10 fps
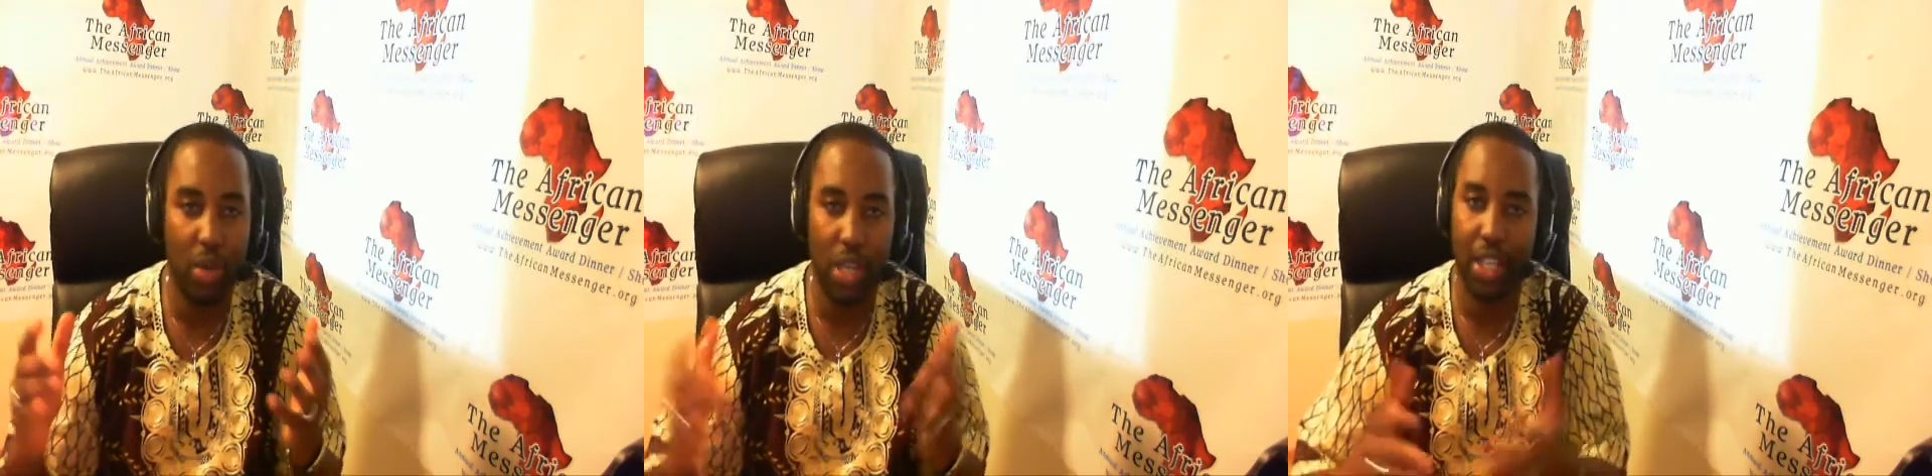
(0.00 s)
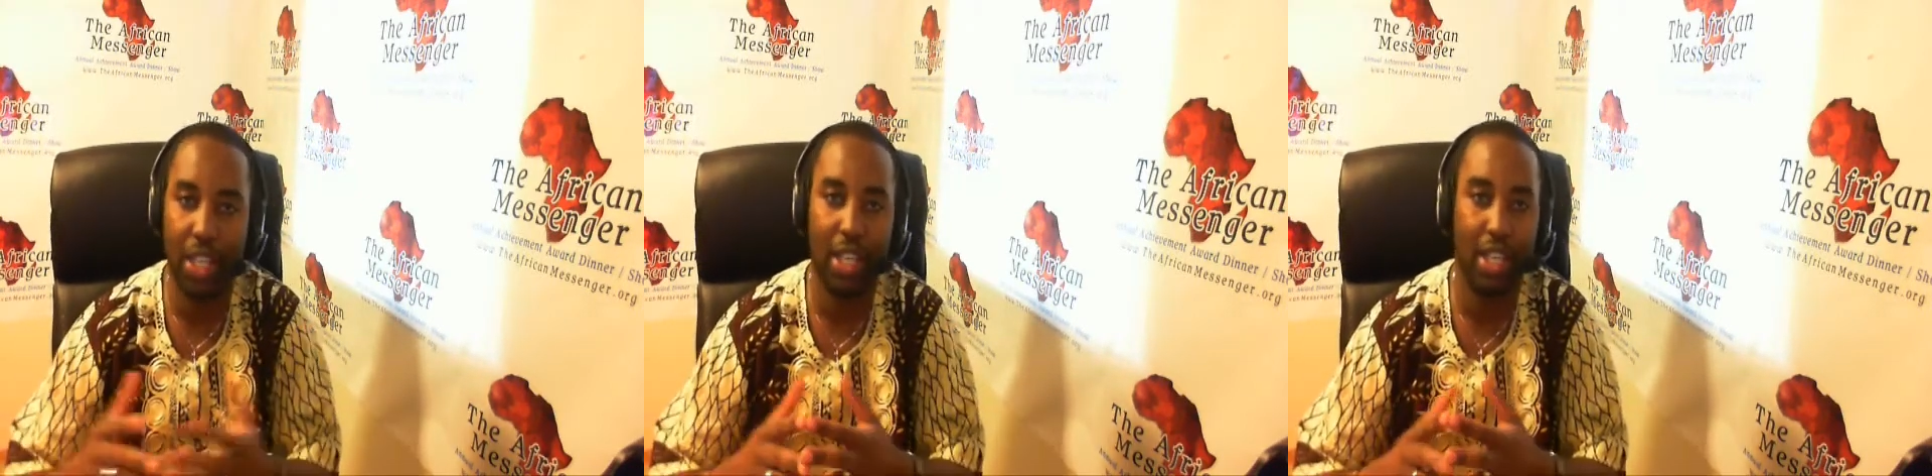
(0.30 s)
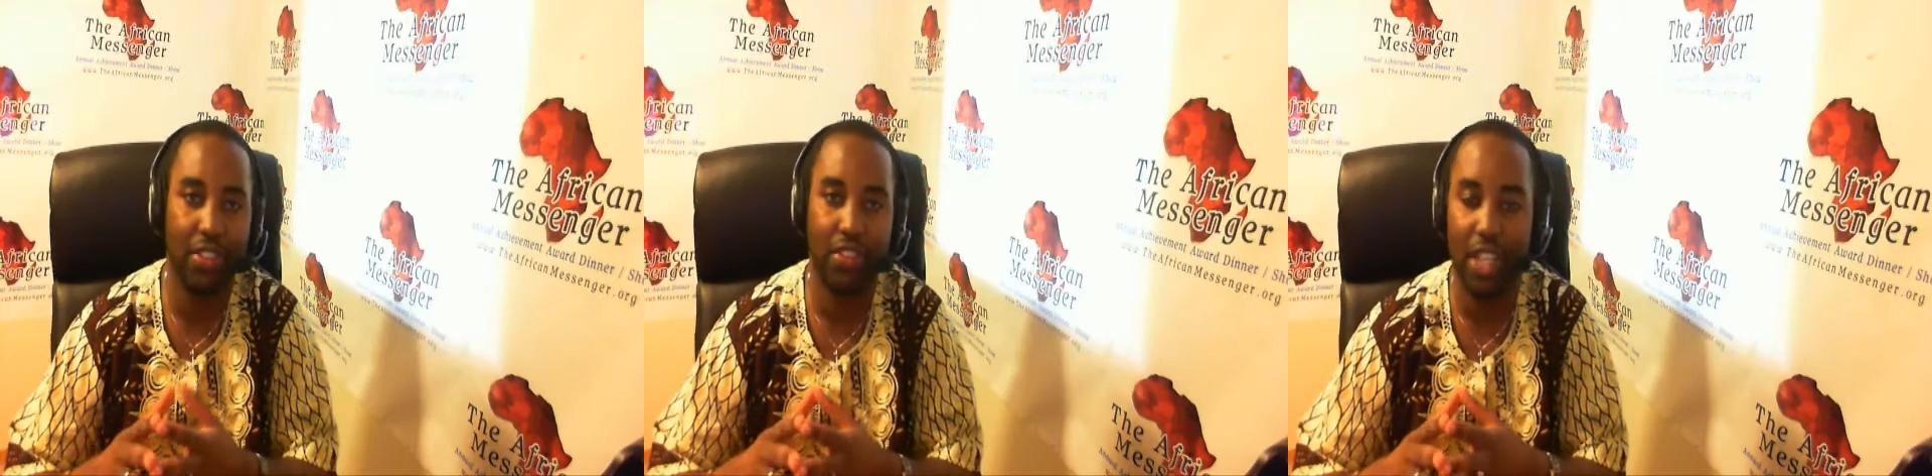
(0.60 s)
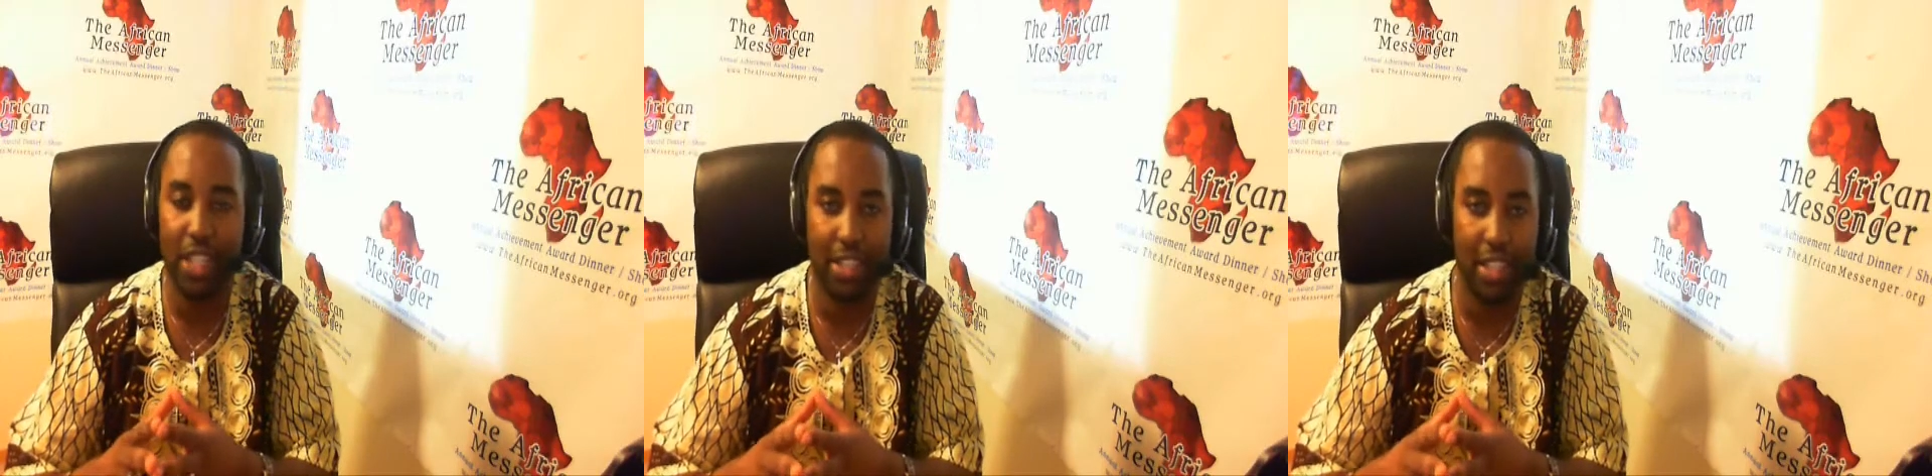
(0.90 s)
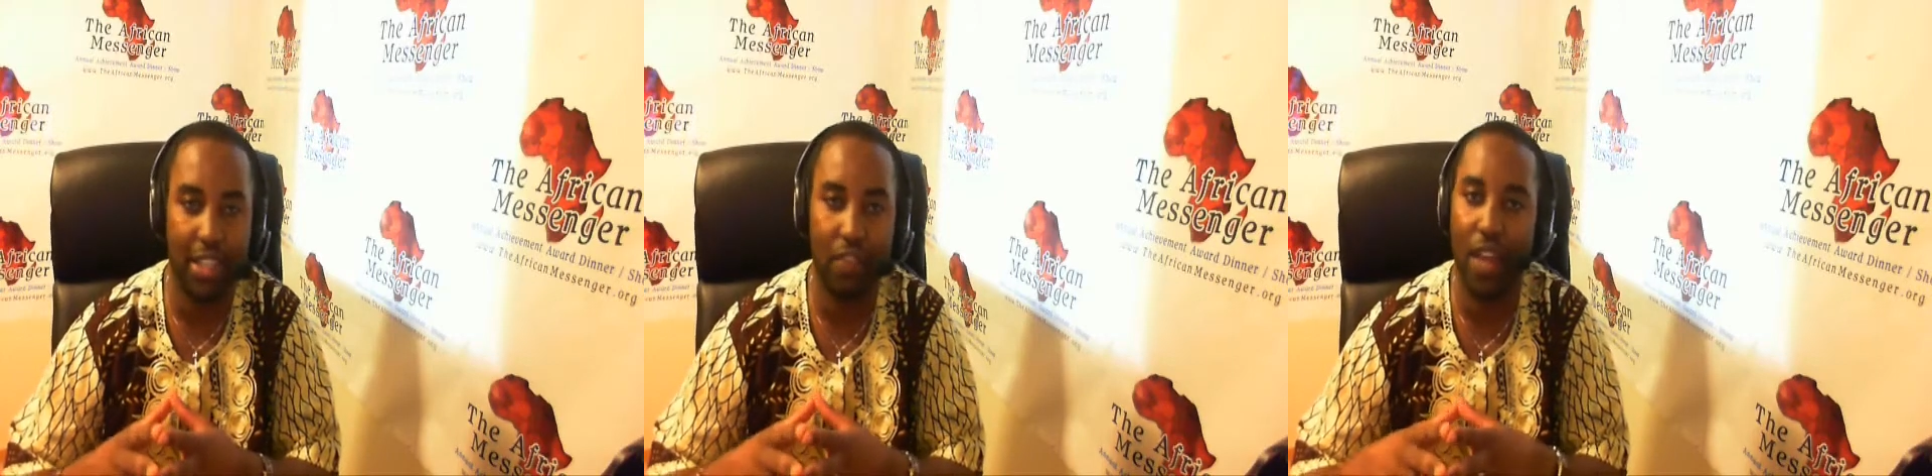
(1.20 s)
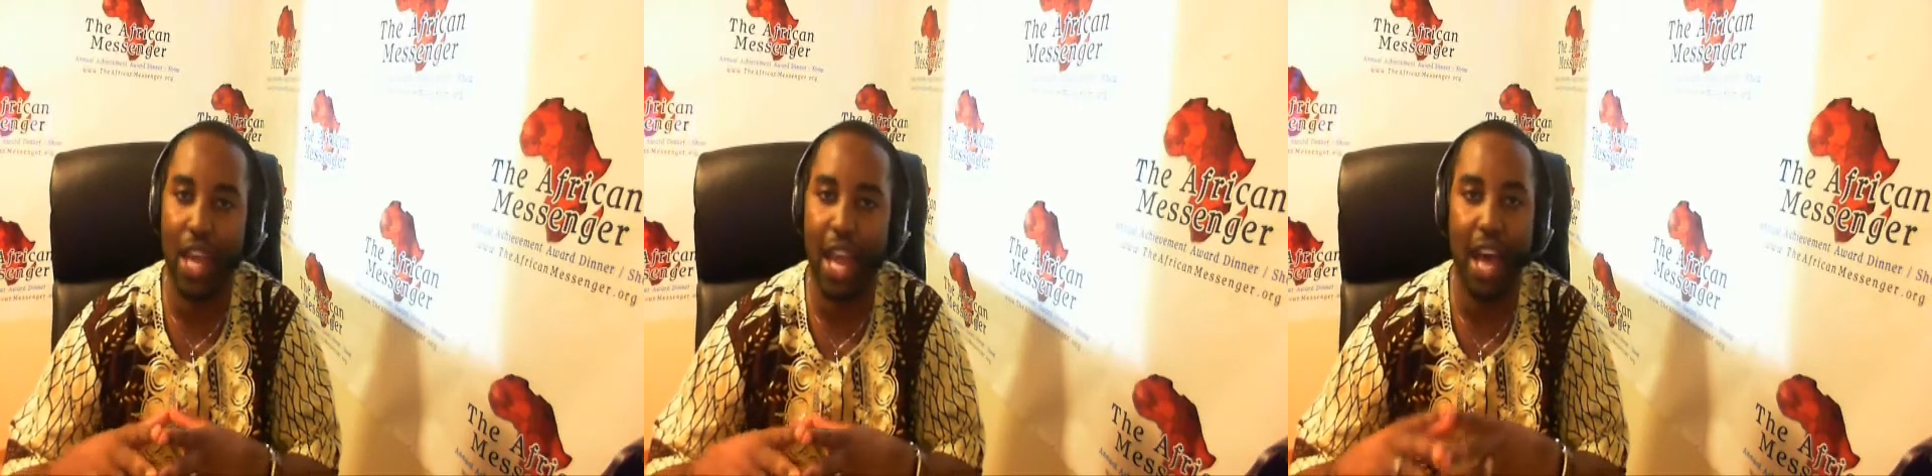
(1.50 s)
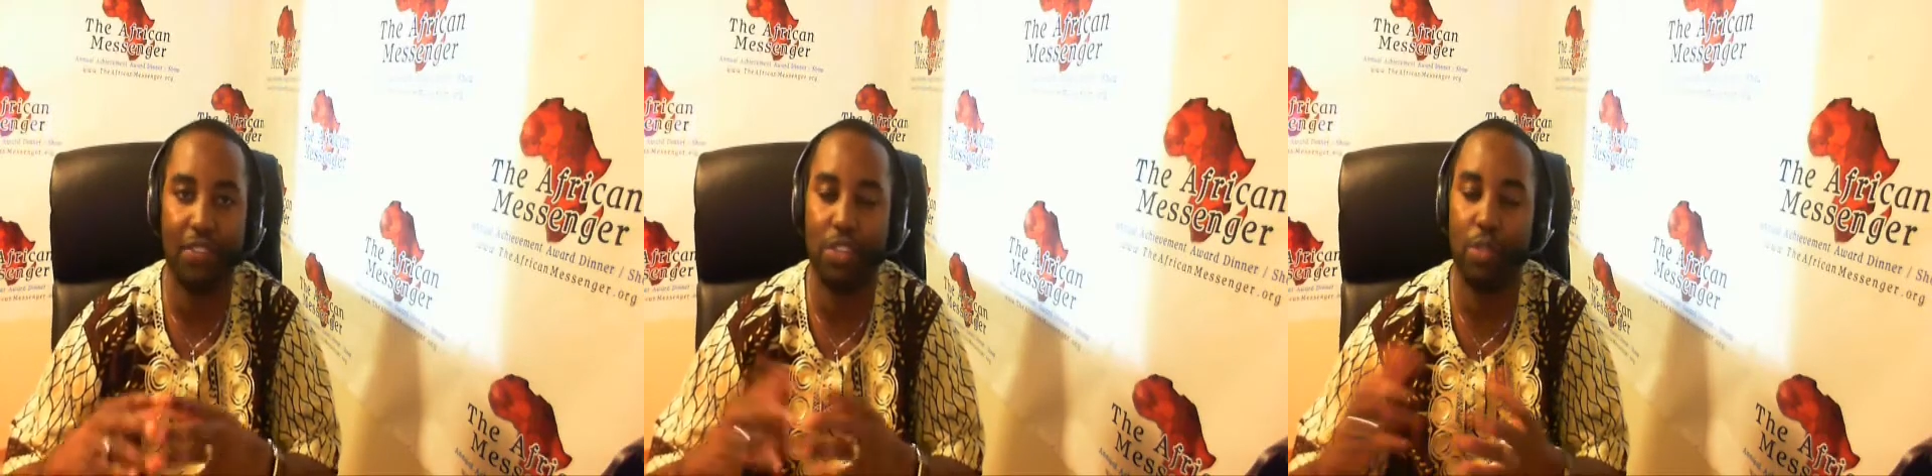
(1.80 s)
when a kid is 18, they
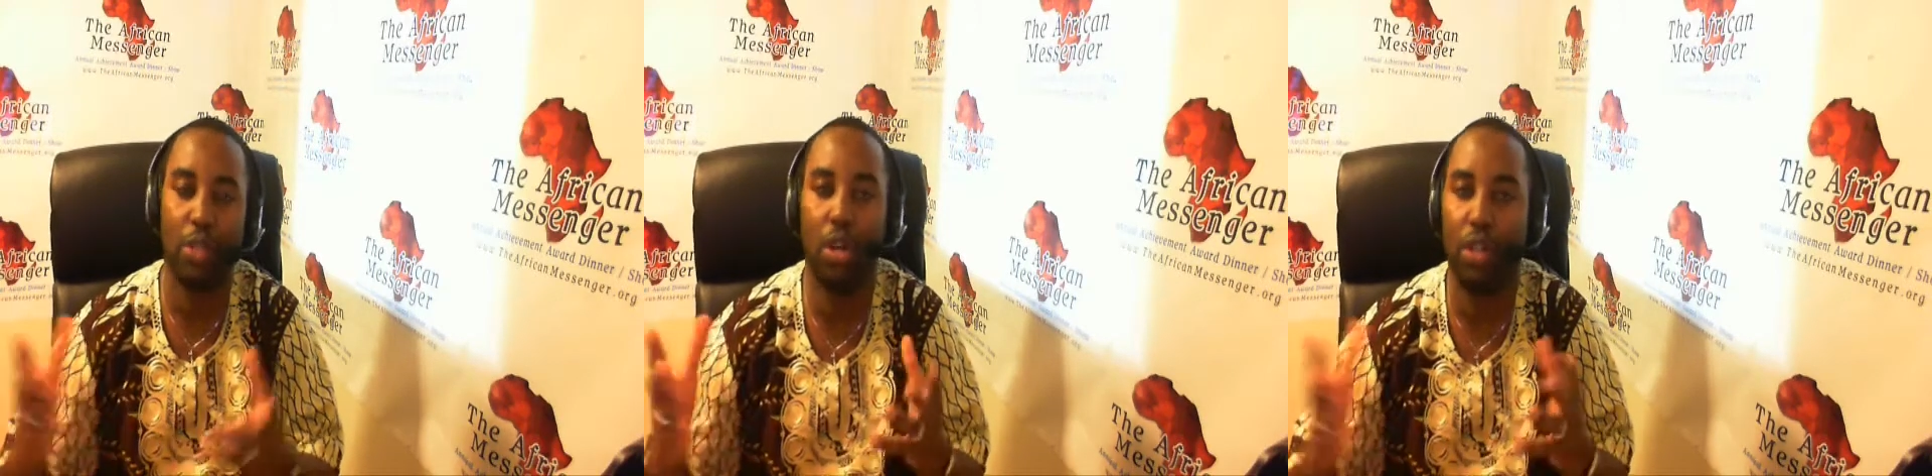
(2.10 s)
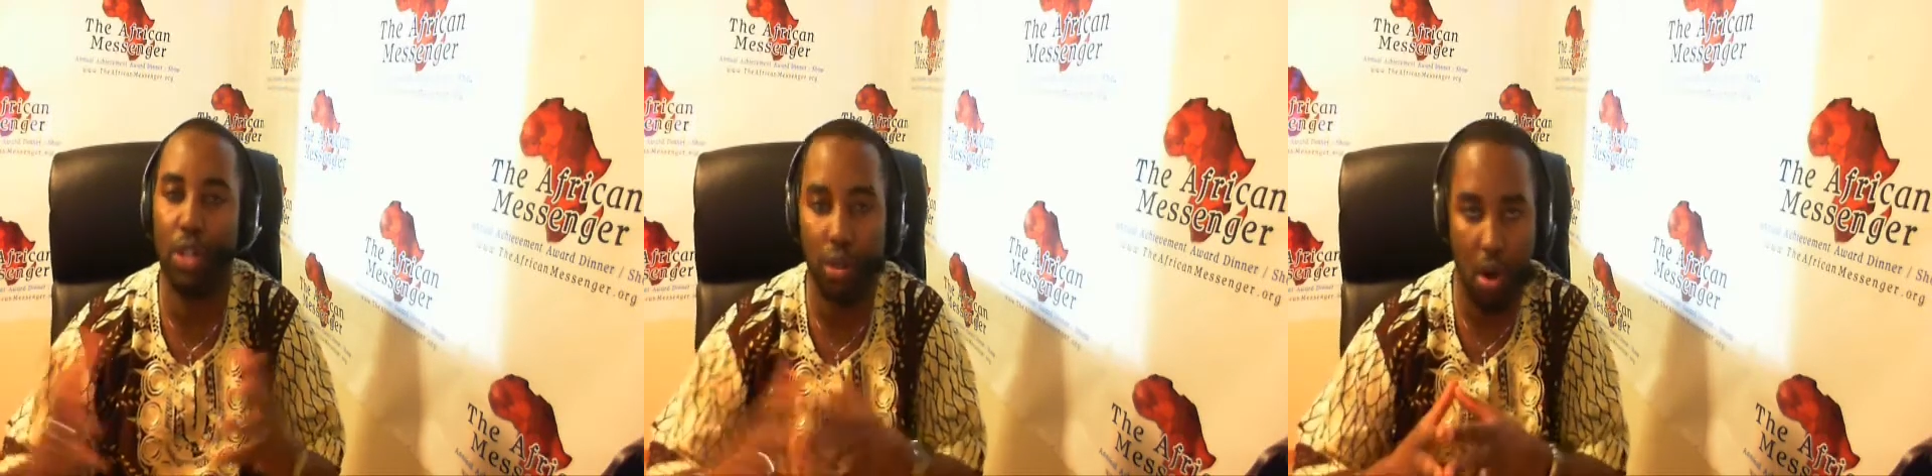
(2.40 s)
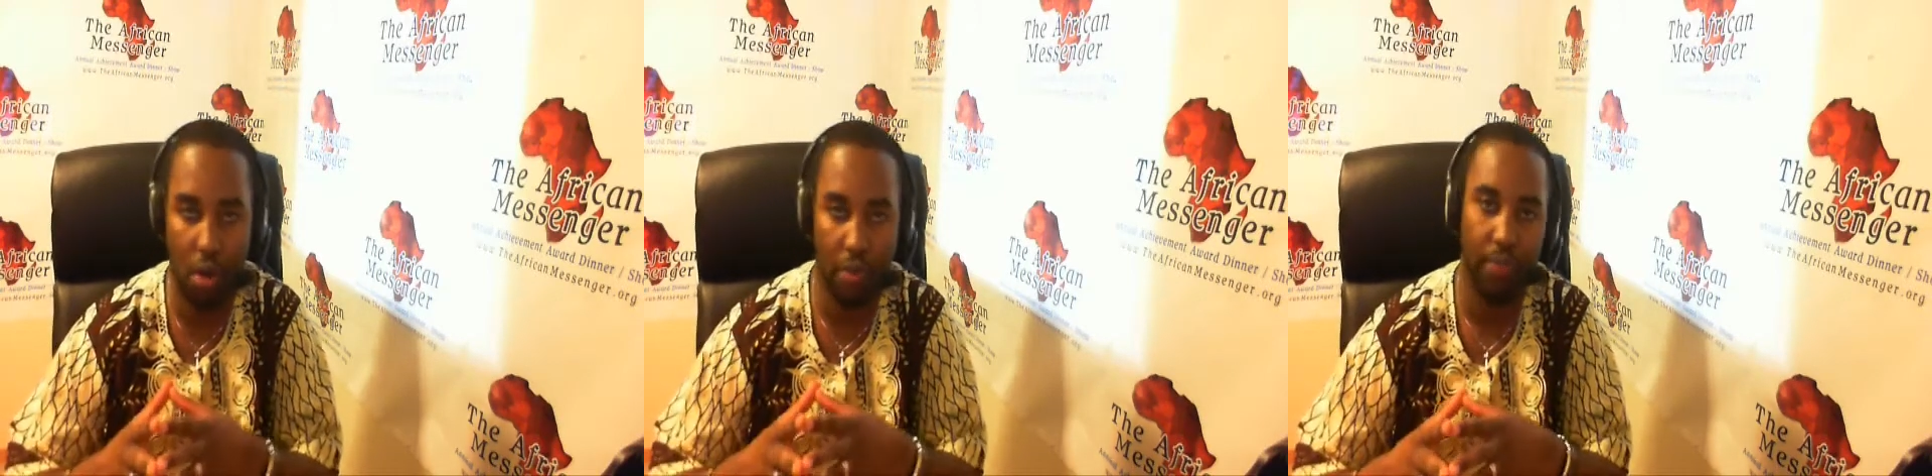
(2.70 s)
have to be on their own.